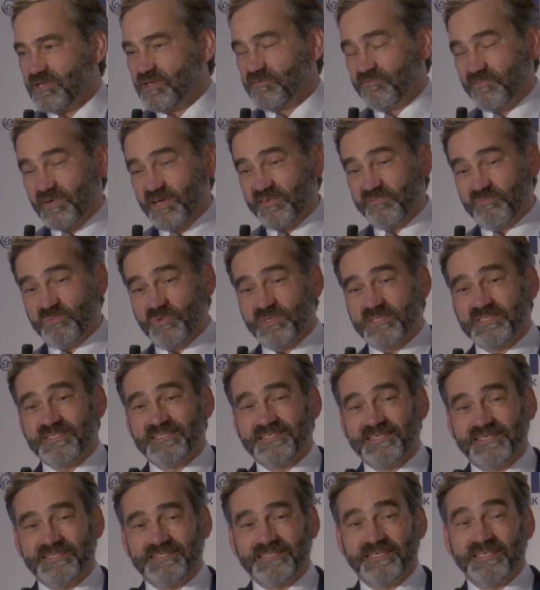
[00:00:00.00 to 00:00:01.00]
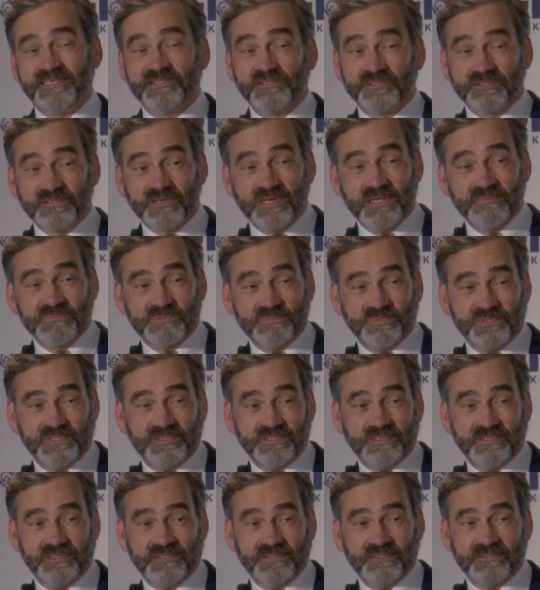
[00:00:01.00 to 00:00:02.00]
5.6 kilograms per
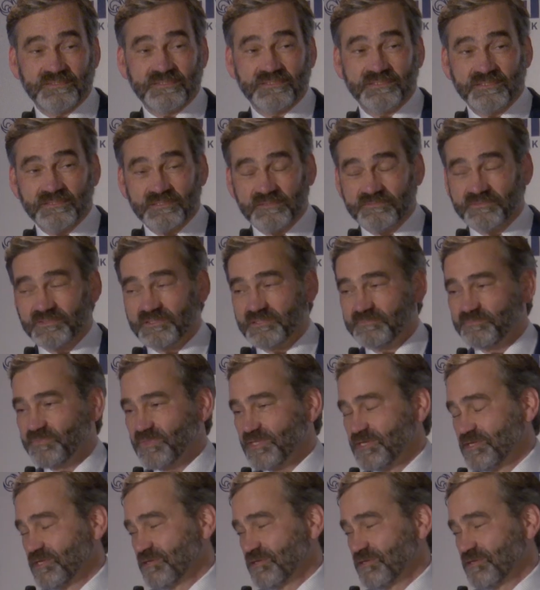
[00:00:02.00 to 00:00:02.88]
ton silver.